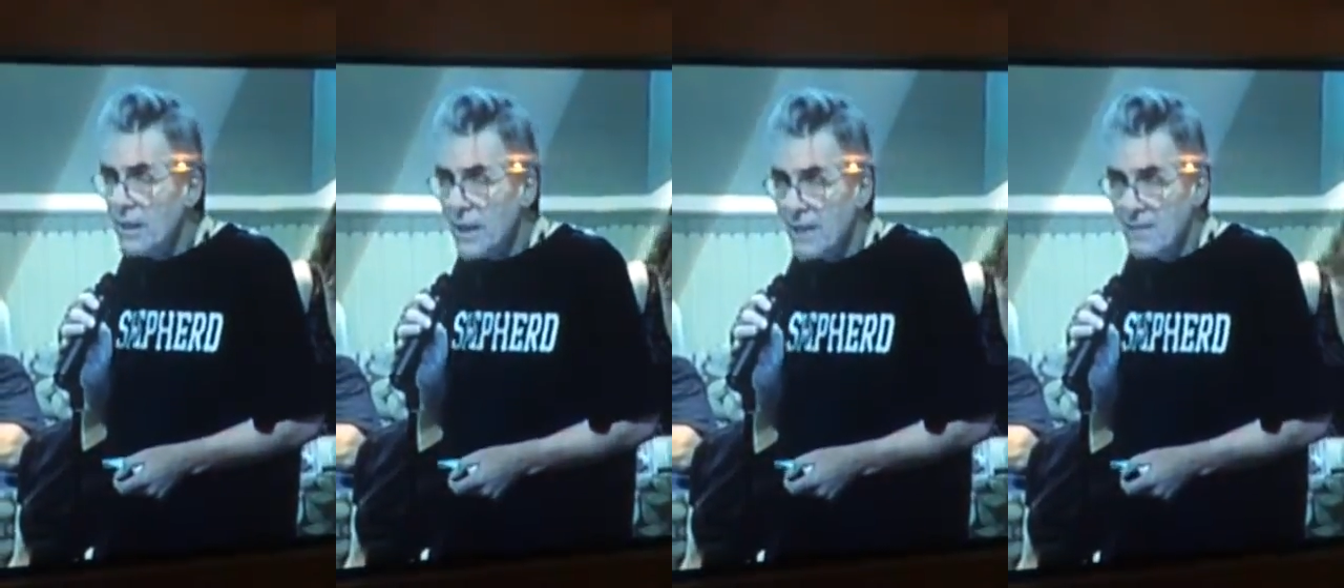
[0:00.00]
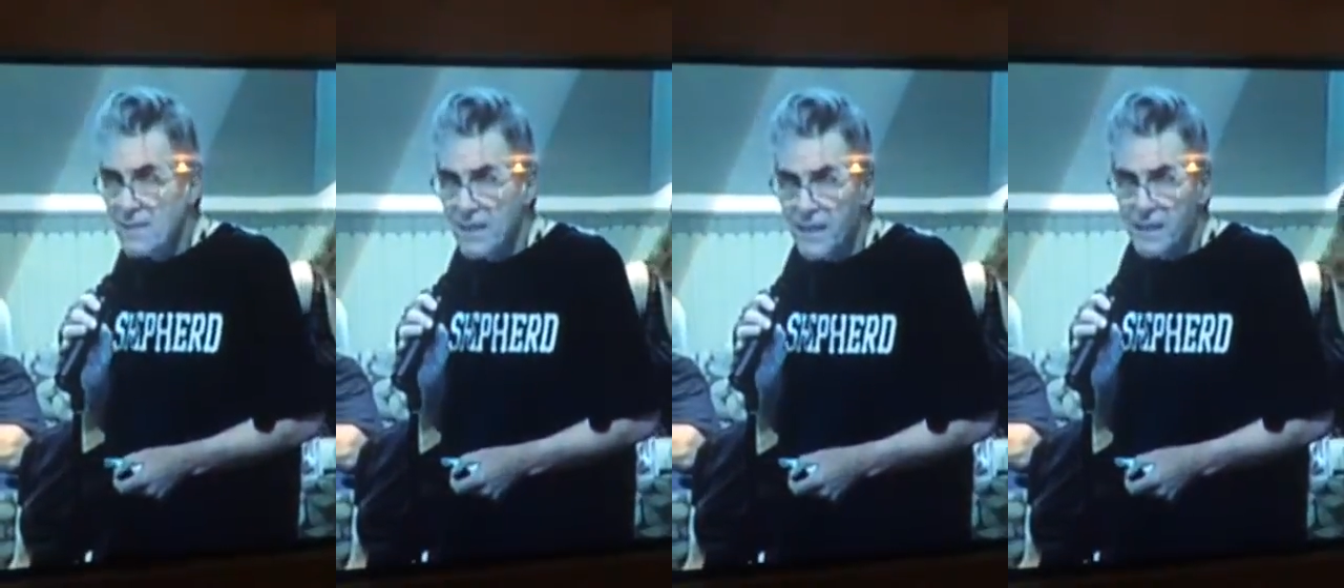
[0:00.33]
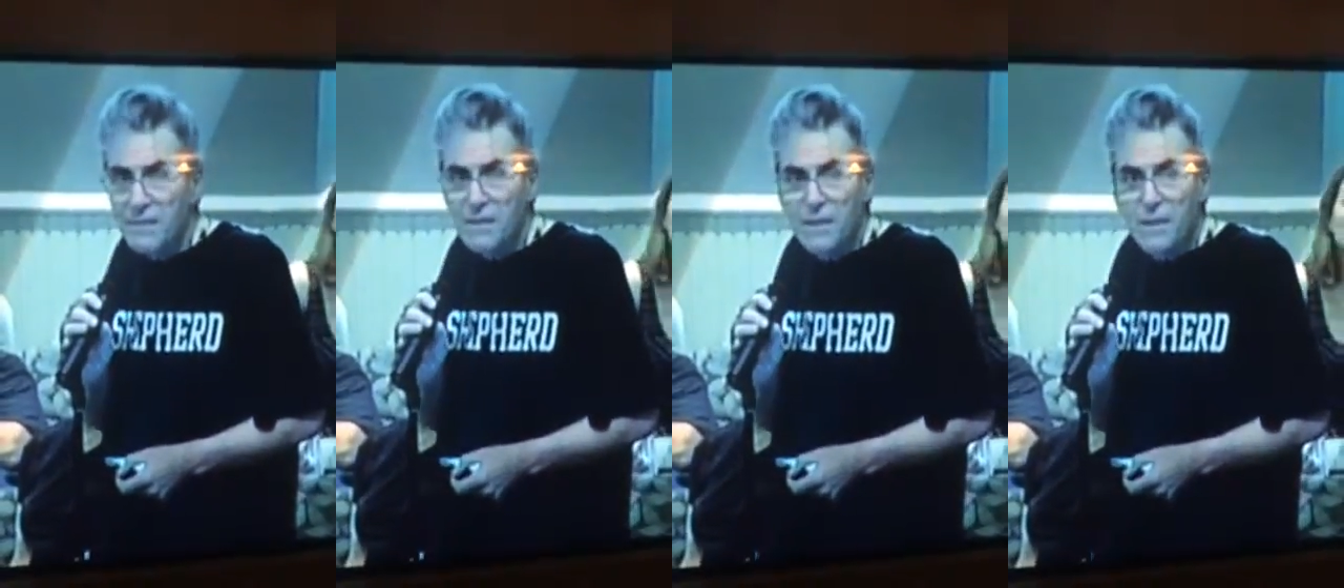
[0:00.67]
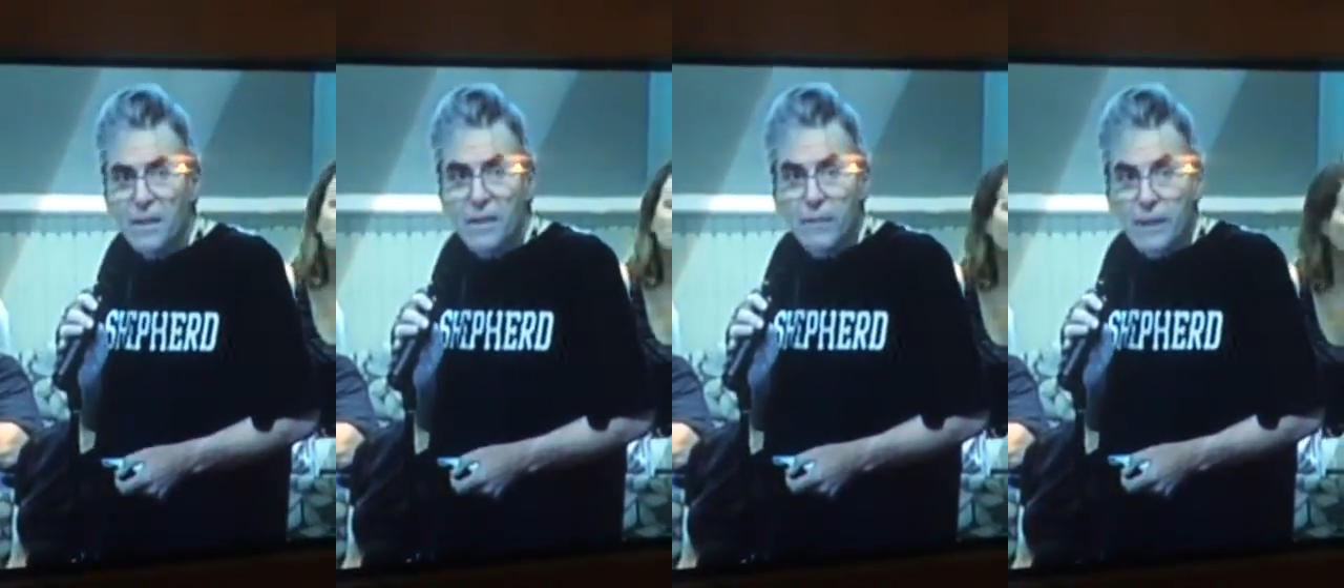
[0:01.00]
That said,
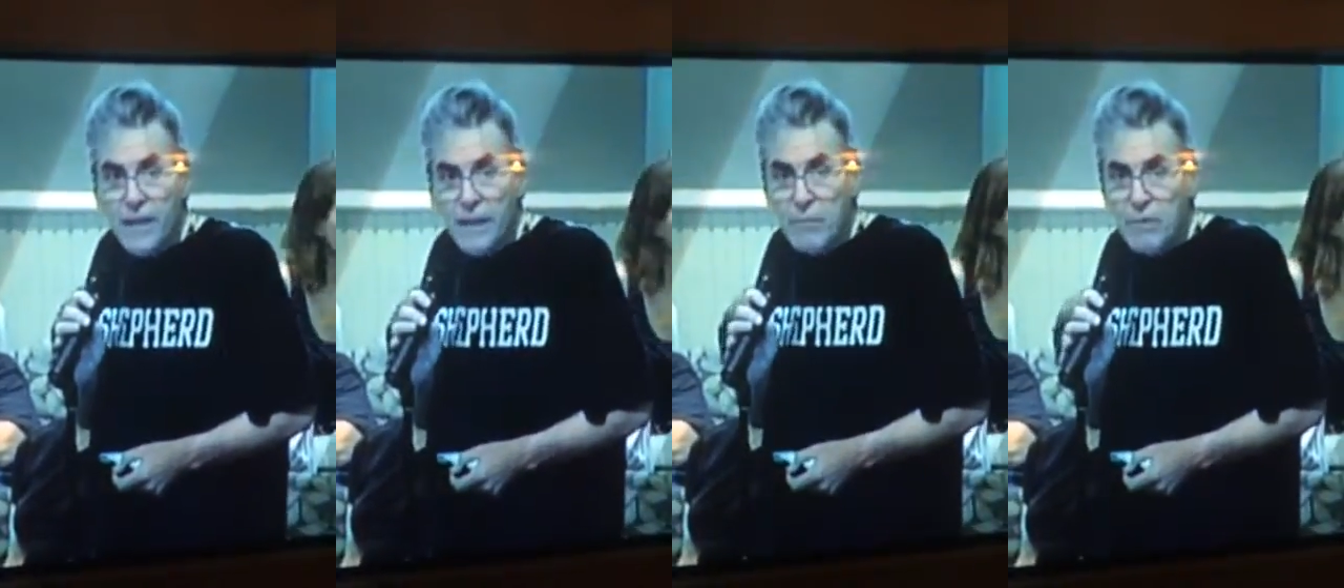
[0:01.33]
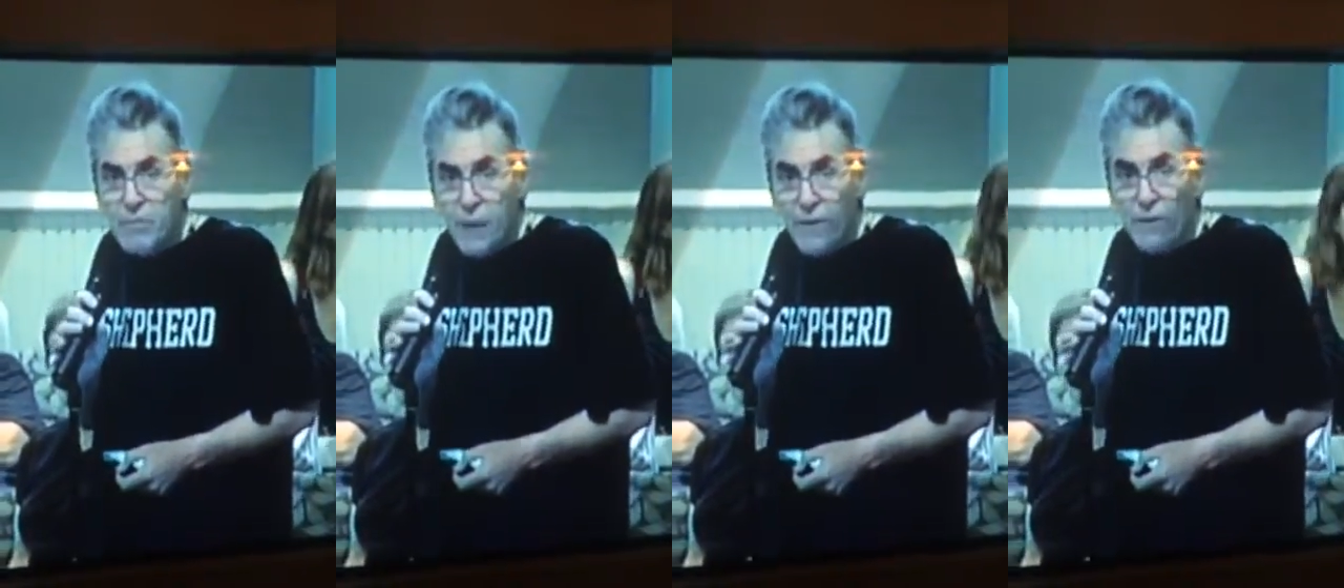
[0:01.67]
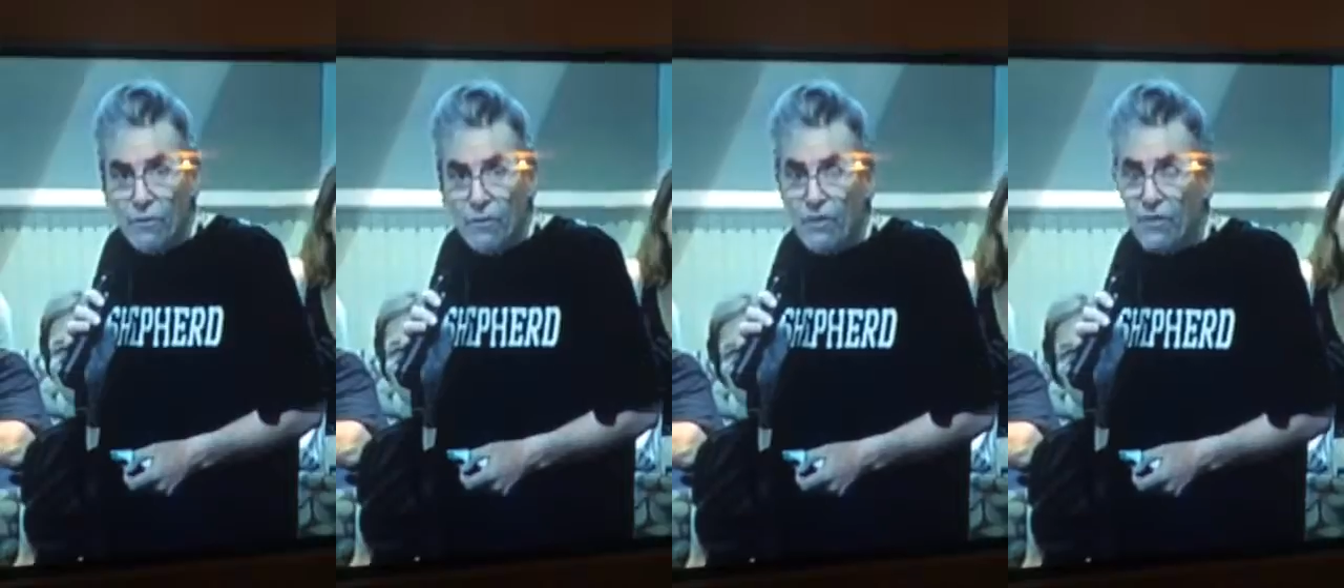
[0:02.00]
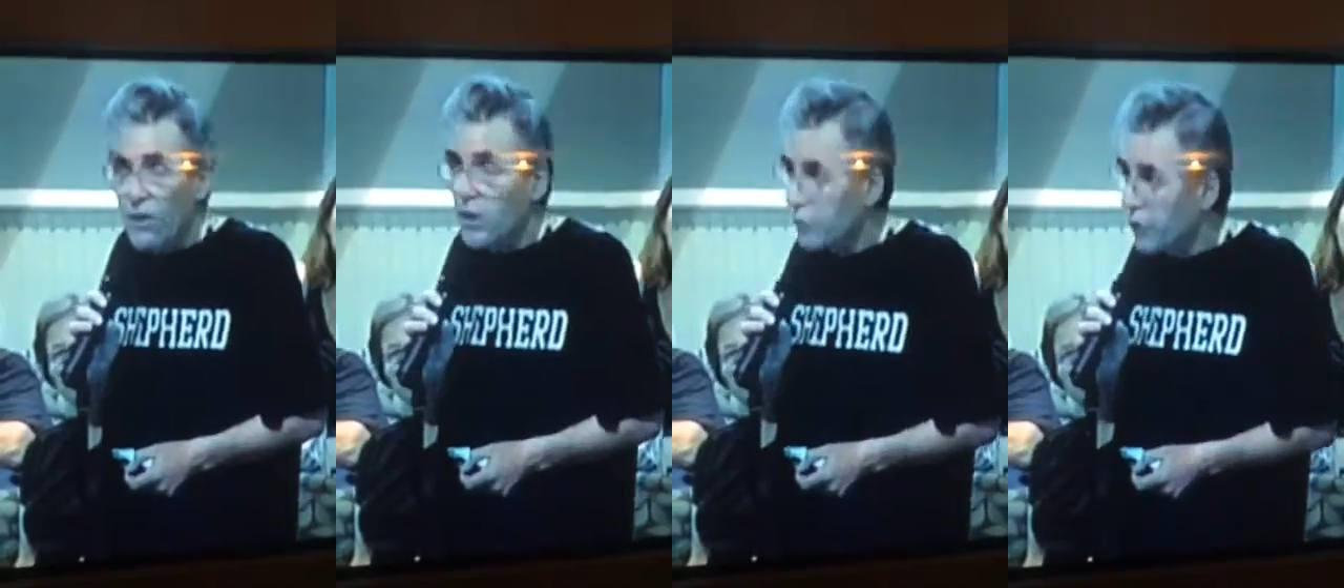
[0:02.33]
my name is
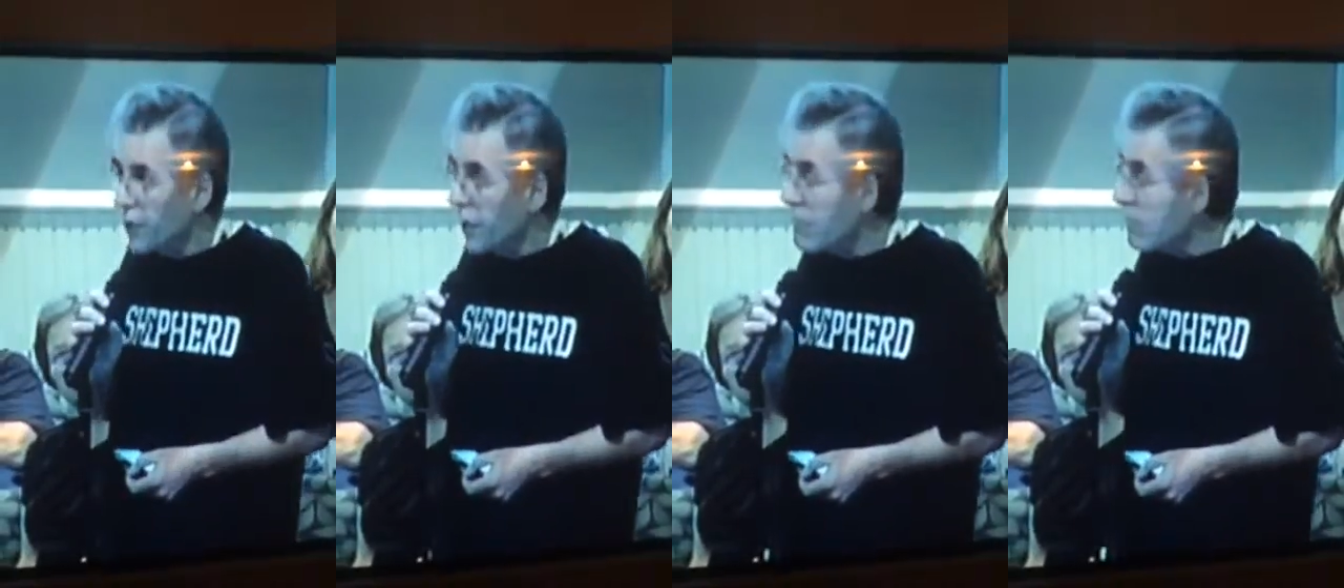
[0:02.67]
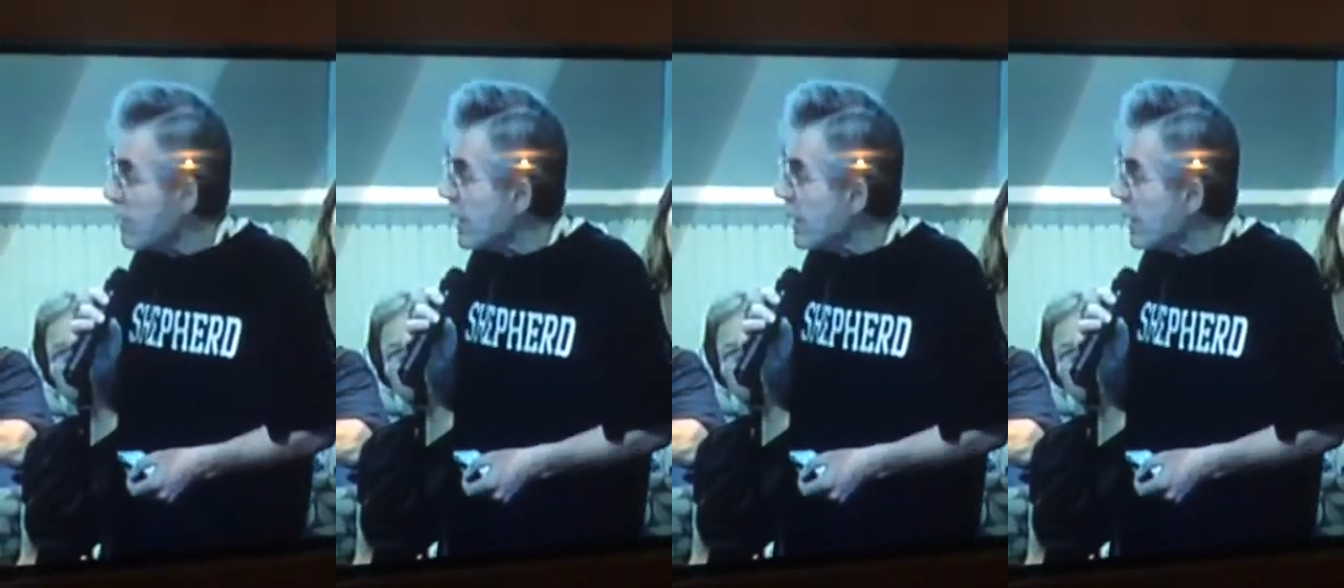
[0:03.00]
Michael-Vincent Crea.